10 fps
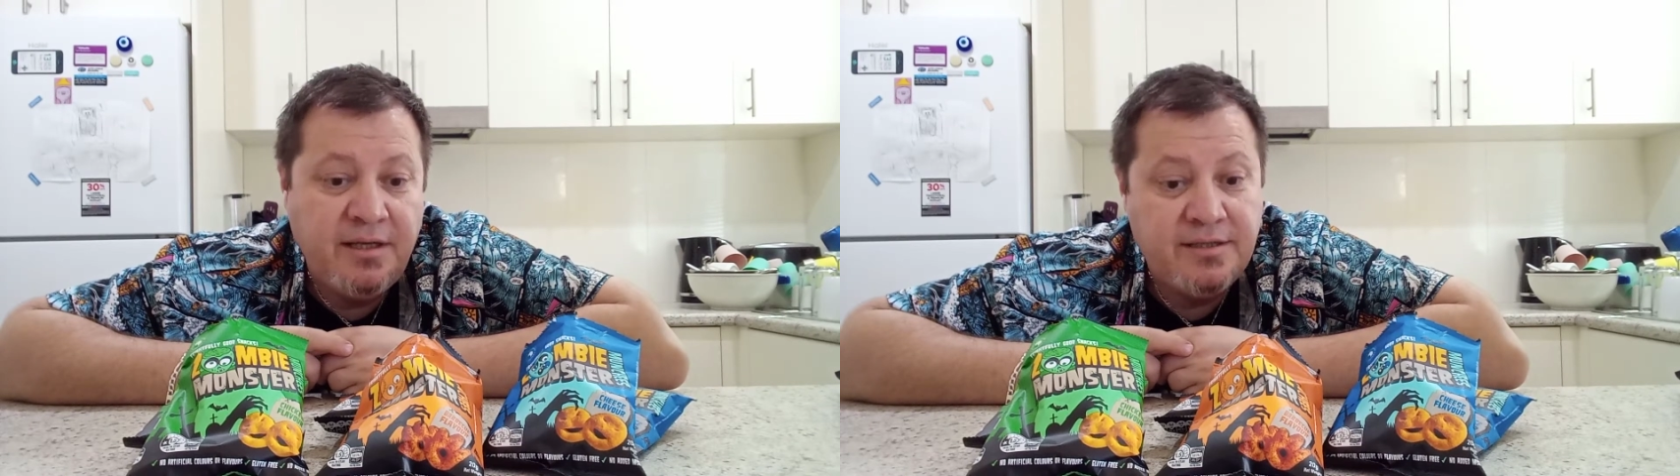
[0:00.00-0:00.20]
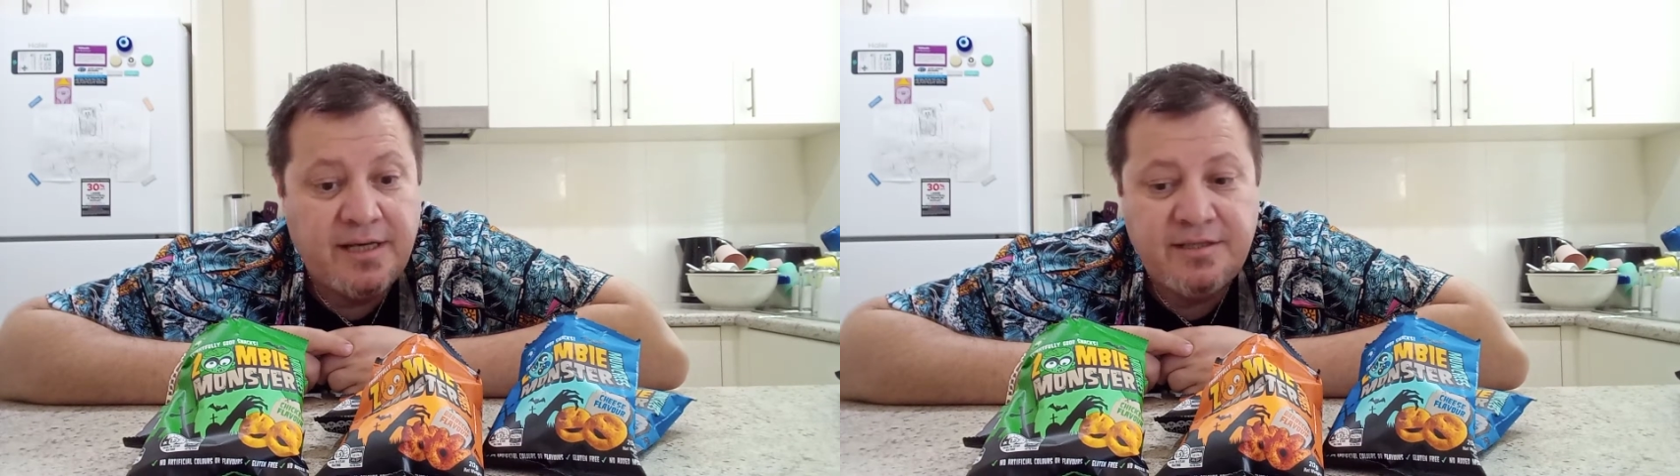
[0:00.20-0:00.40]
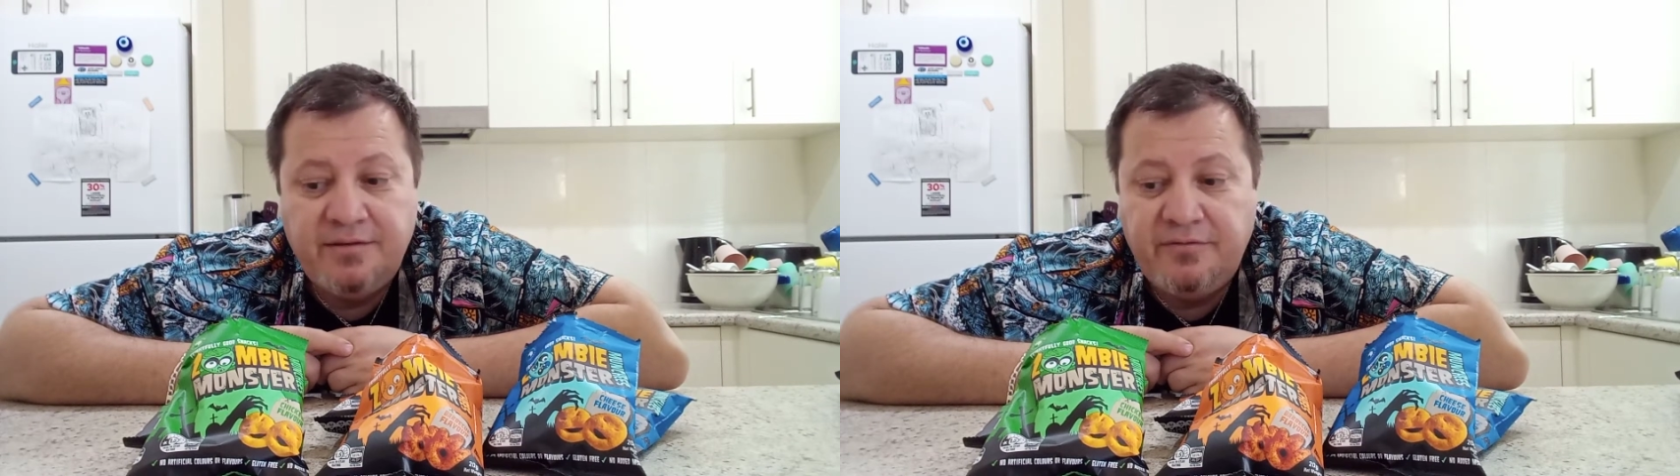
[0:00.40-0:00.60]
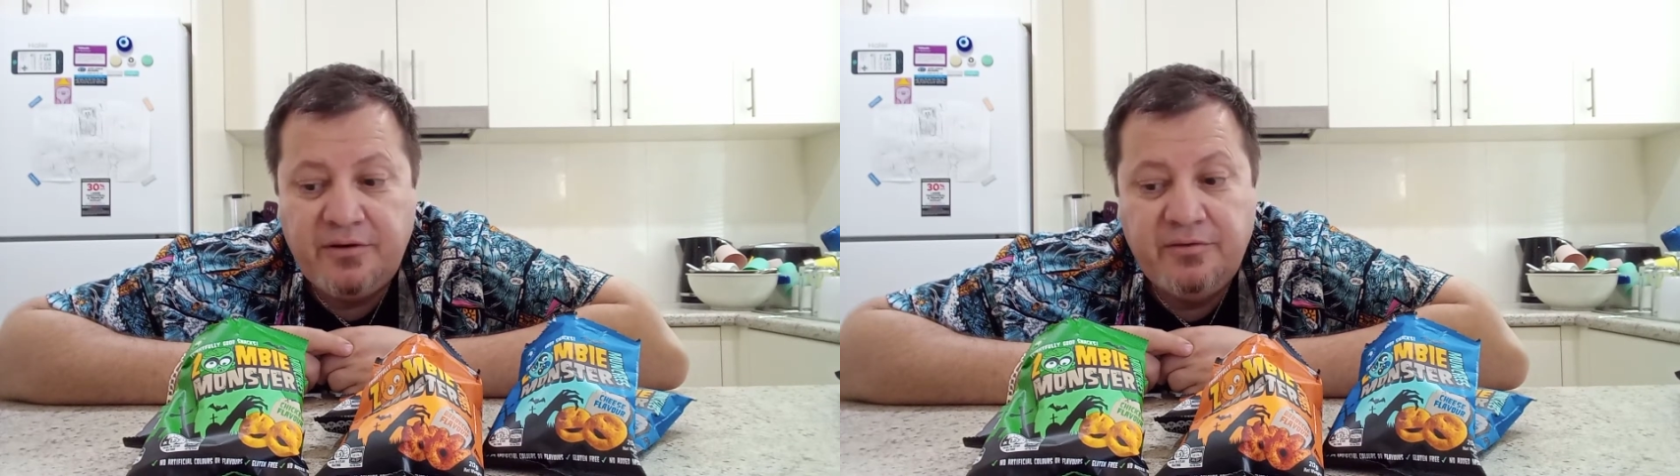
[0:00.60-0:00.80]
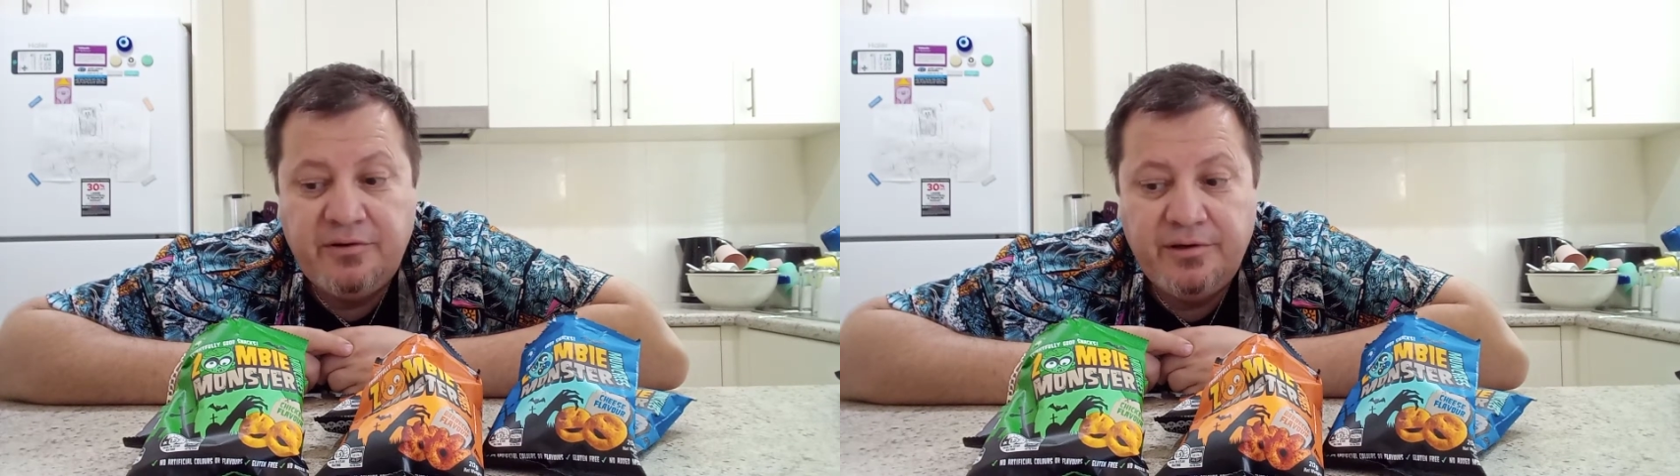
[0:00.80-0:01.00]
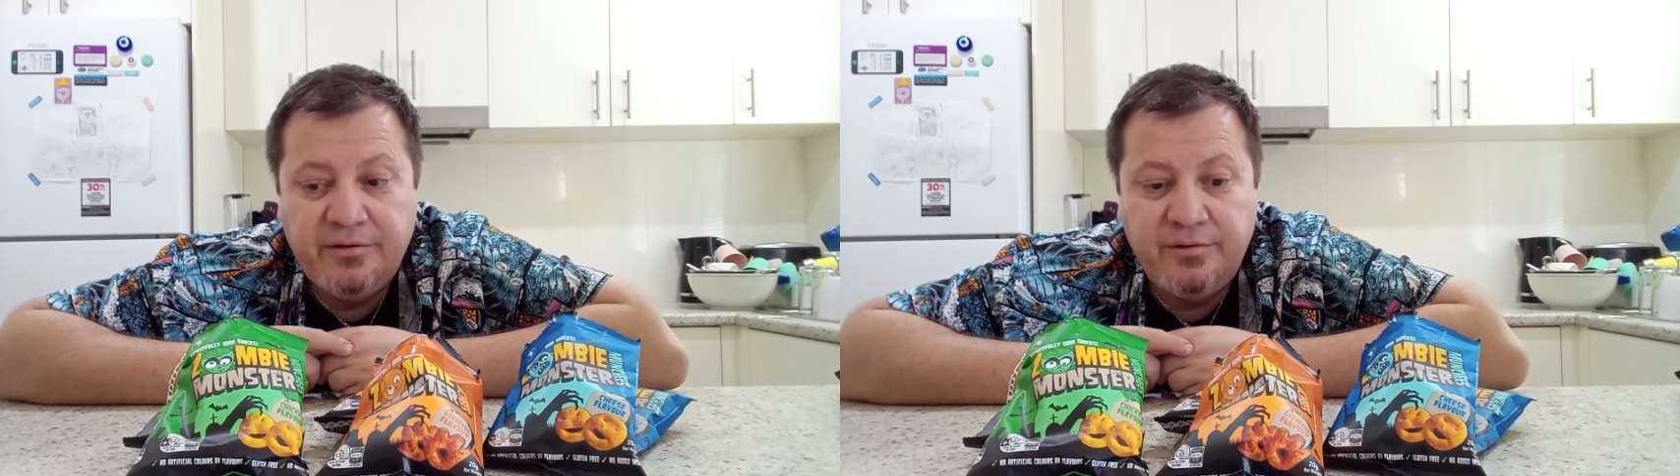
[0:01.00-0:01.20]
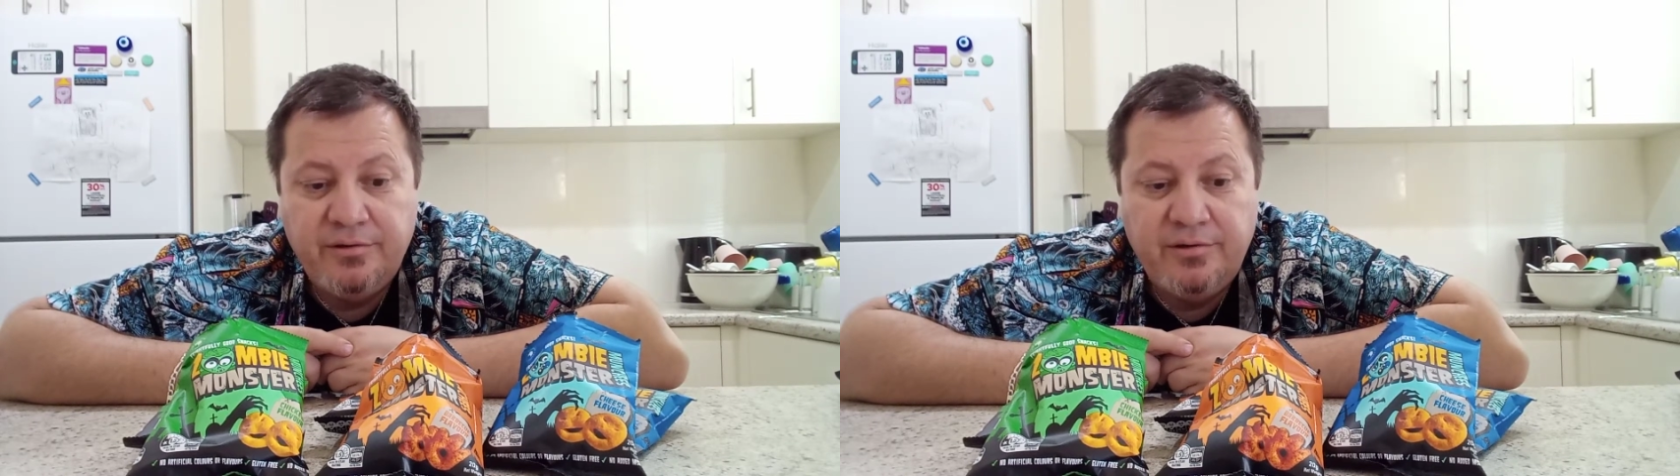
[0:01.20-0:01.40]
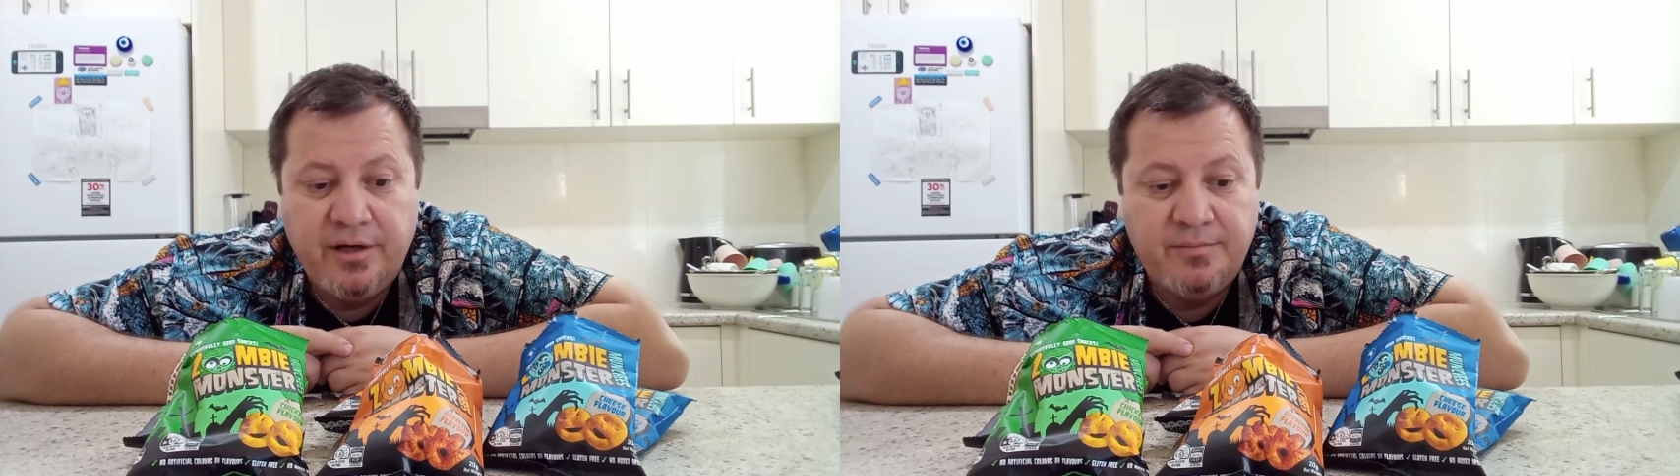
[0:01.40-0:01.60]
It's actually very, very good.